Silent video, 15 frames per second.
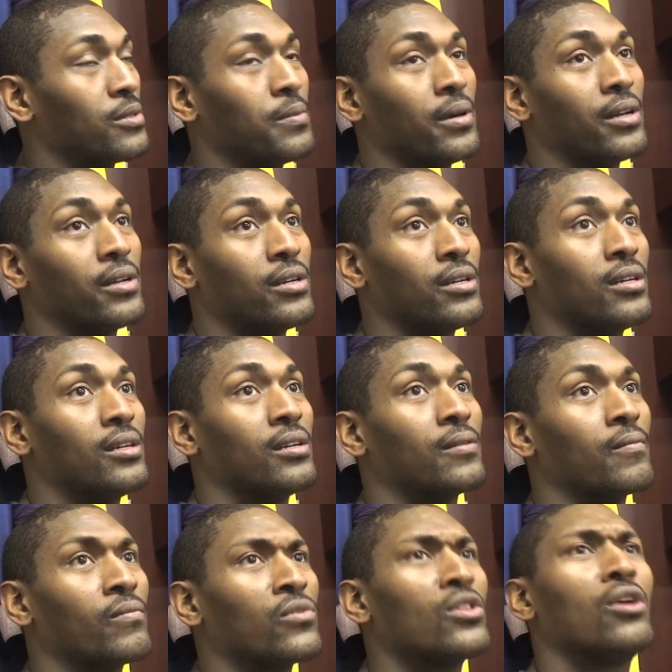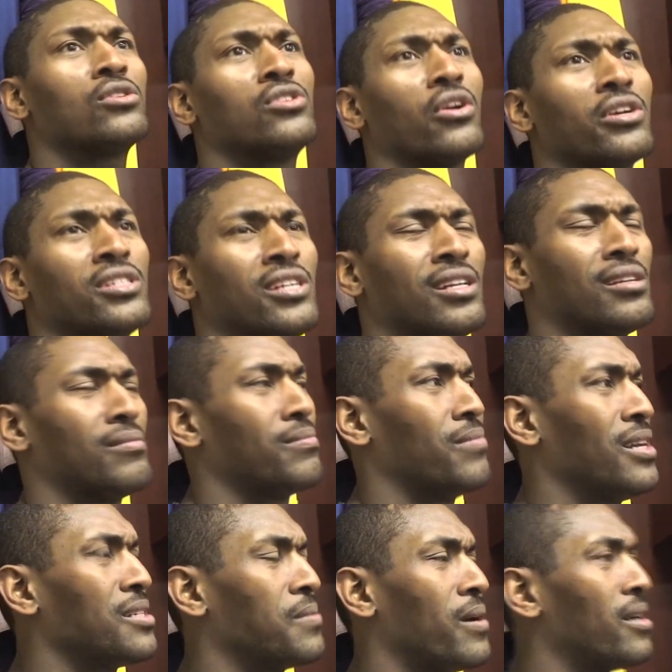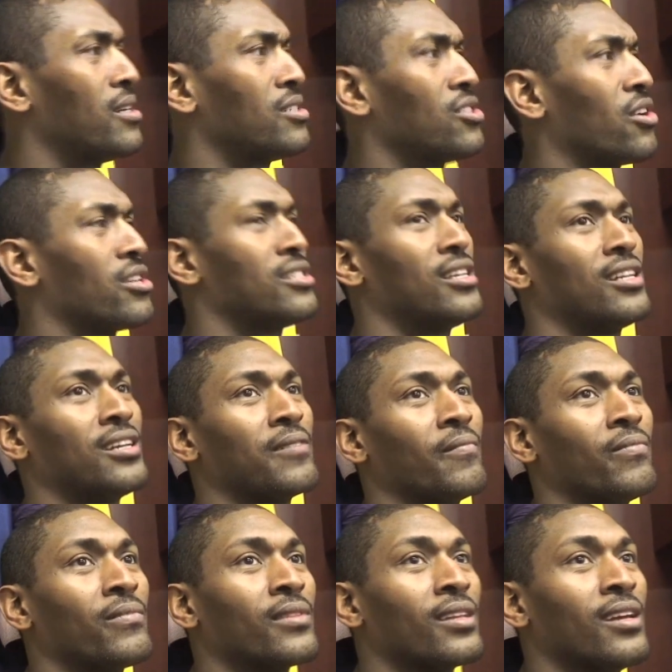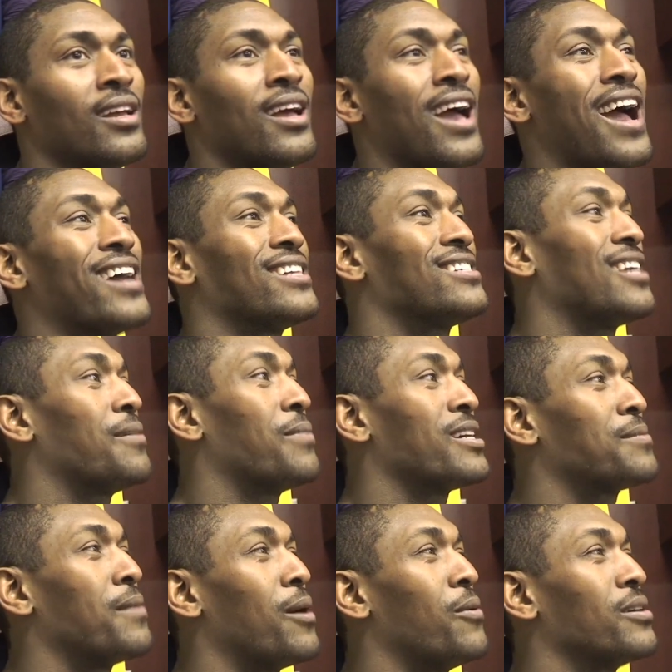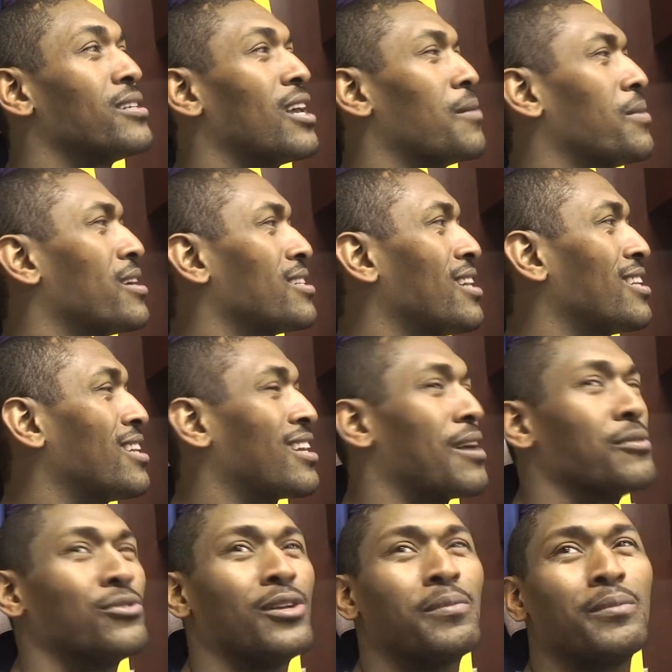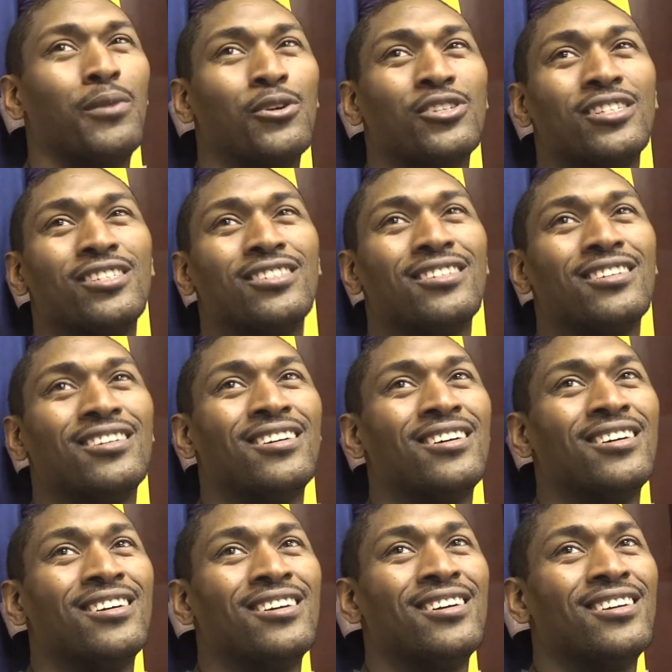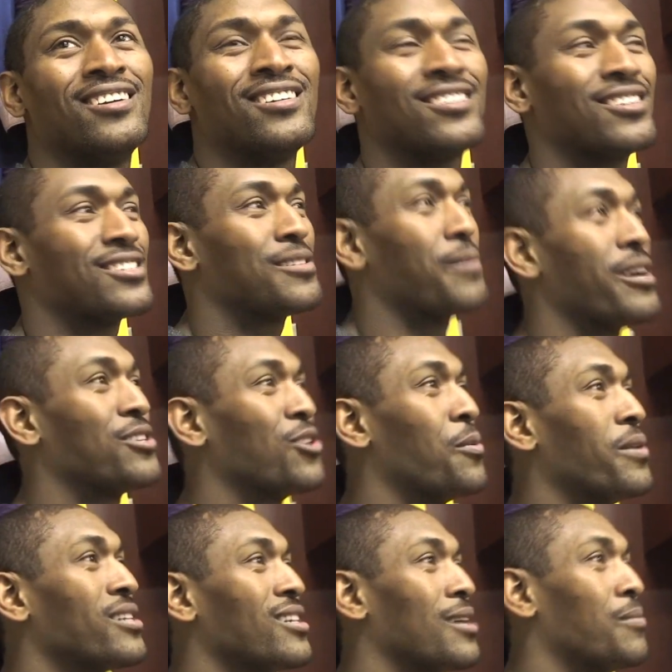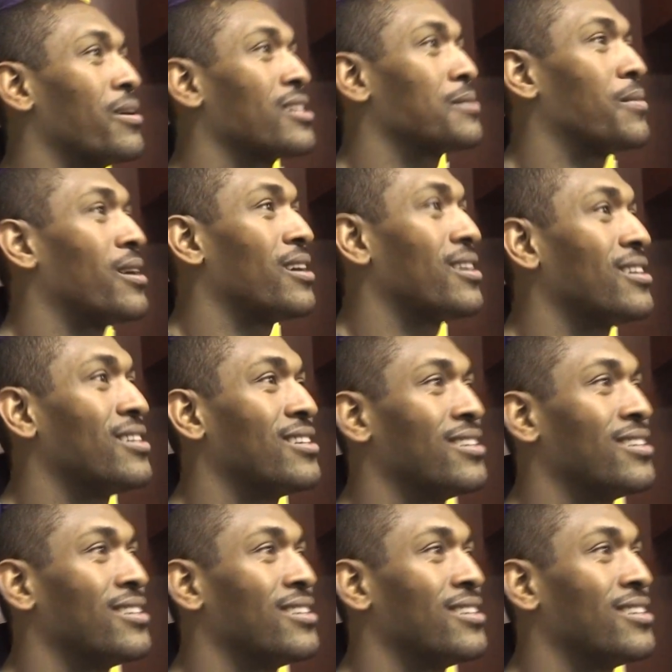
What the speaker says: was better. No, Circuit City. Best Buy. I had to say Best Buy one day because I think I was doing a promotion. So somebody told me to say Best Buy.